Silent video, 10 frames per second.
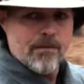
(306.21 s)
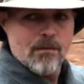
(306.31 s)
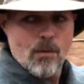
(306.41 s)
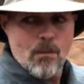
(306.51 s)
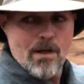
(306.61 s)

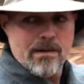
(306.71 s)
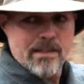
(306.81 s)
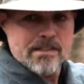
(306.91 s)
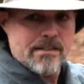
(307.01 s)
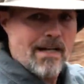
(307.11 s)
we went
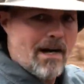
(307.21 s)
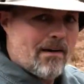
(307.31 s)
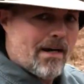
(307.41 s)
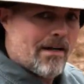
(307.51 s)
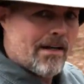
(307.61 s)
this entire
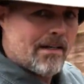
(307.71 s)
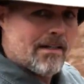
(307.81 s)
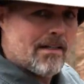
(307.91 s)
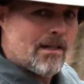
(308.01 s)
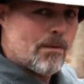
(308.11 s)
area
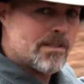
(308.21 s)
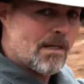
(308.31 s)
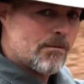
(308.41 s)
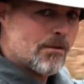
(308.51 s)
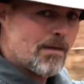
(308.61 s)
and we set
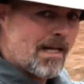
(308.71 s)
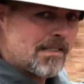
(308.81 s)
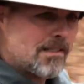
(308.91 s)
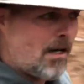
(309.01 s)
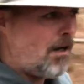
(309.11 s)
up trip lines
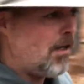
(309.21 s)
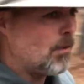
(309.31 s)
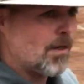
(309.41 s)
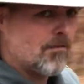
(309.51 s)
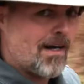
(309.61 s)
all the
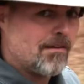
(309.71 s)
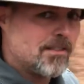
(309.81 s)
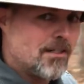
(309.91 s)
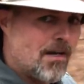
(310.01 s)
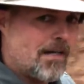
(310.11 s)
way around us,
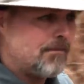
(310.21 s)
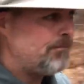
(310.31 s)
all right?